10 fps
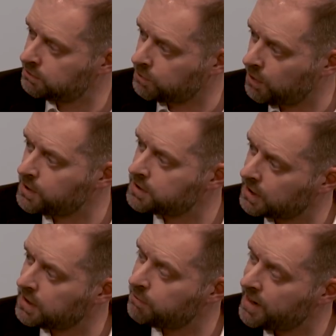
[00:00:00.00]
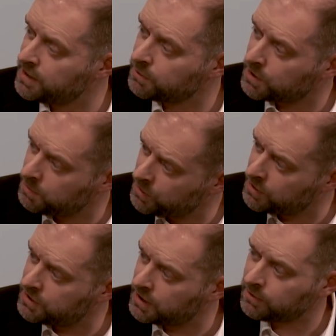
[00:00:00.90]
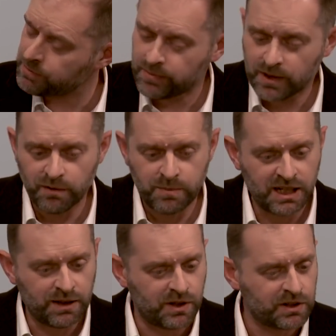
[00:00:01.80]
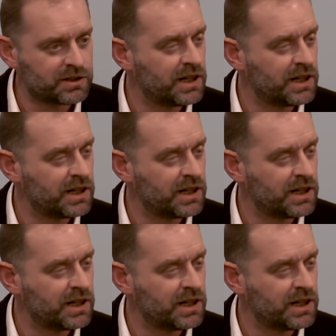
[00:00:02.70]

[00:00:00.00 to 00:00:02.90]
grow this little Iranian community of believers.